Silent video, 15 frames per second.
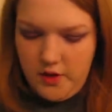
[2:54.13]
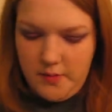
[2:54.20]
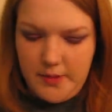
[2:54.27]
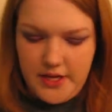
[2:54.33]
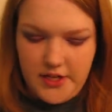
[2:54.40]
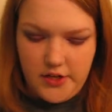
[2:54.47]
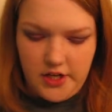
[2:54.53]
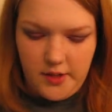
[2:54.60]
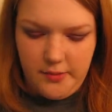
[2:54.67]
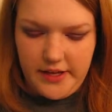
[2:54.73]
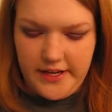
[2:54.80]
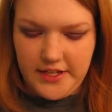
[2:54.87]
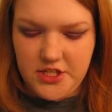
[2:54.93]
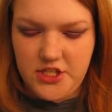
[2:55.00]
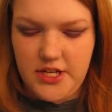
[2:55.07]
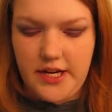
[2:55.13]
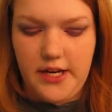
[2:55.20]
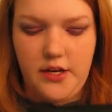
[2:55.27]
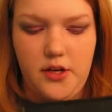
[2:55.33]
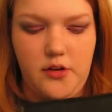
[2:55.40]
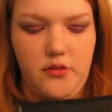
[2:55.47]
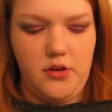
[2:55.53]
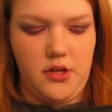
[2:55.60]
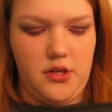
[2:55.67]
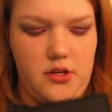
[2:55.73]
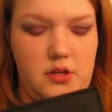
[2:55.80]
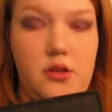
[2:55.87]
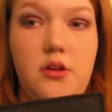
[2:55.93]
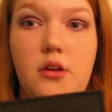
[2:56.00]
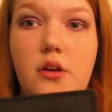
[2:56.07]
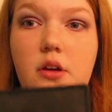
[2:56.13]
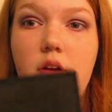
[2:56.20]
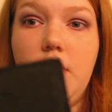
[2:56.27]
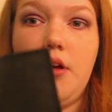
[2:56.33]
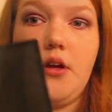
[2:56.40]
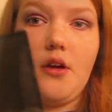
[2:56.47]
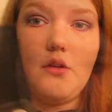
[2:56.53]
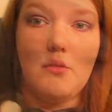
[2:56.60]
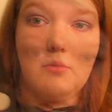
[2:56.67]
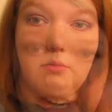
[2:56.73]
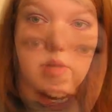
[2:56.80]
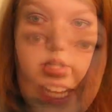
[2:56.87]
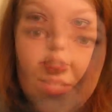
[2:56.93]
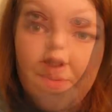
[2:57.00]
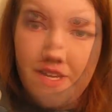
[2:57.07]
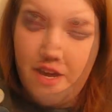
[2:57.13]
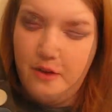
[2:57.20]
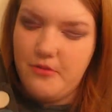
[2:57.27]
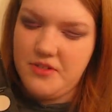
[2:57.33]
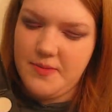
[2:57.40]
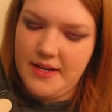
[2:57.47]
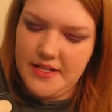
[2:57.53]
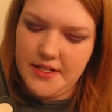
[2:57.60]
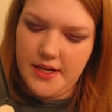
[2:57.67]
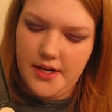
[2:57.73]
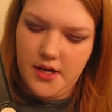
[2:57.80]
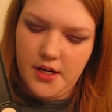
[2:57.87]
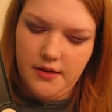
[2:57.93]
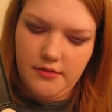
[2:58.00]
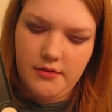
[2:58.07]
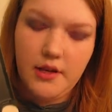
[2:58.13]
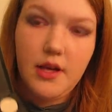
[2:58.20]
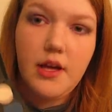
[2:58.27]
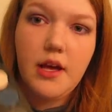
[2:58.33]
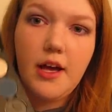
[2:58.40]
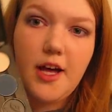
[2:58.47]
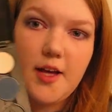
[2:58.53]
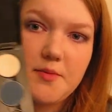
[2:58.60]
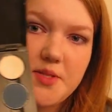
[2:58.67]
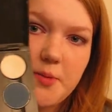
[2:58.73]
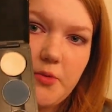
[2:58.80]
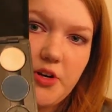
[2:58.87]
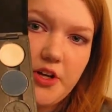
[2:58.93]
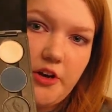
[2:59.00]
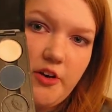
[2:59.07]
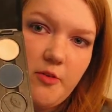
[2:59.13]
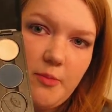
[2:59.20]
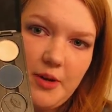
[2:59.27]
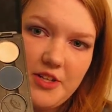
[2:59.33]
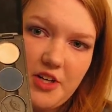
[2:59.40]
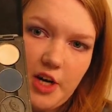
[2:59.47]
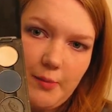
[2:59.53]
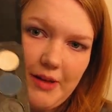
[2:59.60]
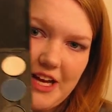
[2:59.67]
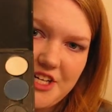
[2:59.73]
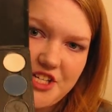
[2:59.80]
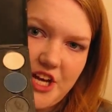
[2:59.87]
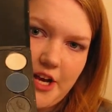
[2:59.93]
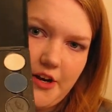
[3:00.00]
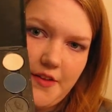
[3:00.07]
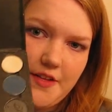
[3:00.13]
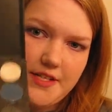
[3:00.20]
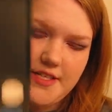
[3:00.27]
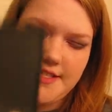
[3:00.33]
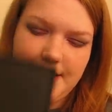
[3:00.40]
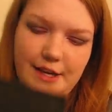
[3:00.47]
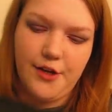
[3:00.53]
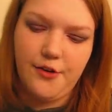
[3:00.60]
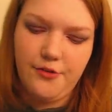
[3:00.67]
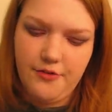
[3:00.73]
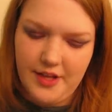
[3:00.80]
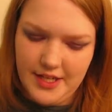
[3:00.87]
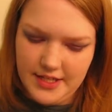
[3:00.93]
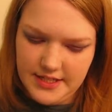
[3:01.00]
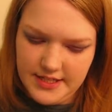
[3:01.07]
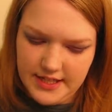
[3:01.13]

with my dark black shadow. Sorry guys, my camera was about to cut off. Um, so I'm going to go with my dark black shadow, and this is e.l.f. in